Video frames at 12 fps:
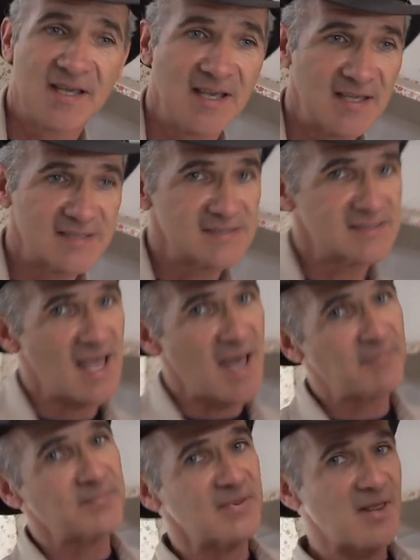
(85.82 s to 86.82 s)

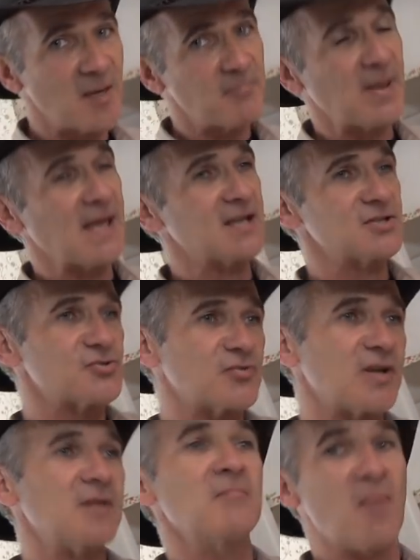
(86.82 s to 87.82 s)
except the
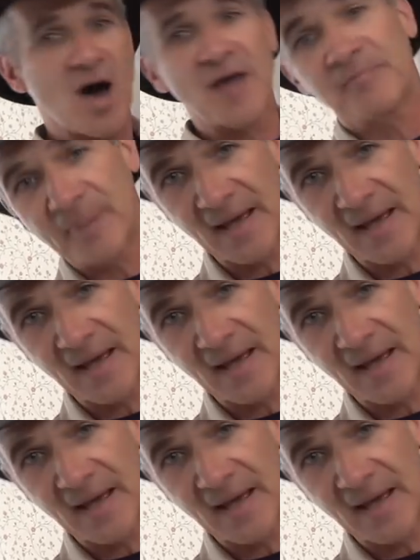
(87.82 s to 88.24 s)
pantry moth